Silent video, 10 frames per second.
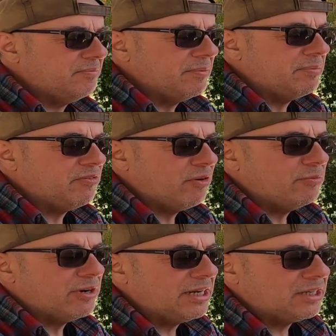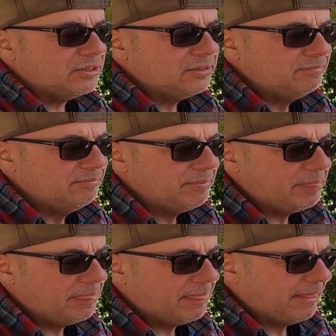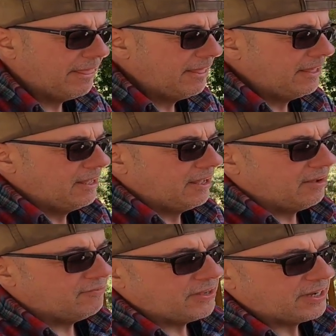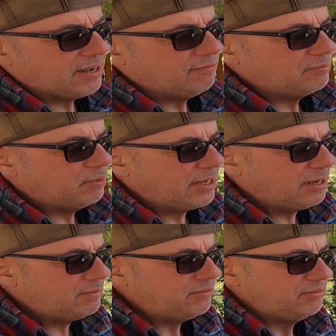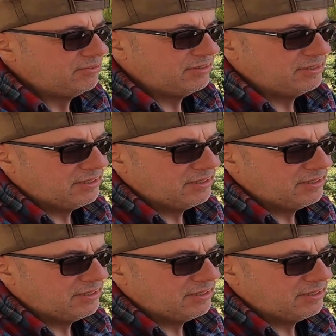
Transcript: they perform really good. Very comfortable helmets.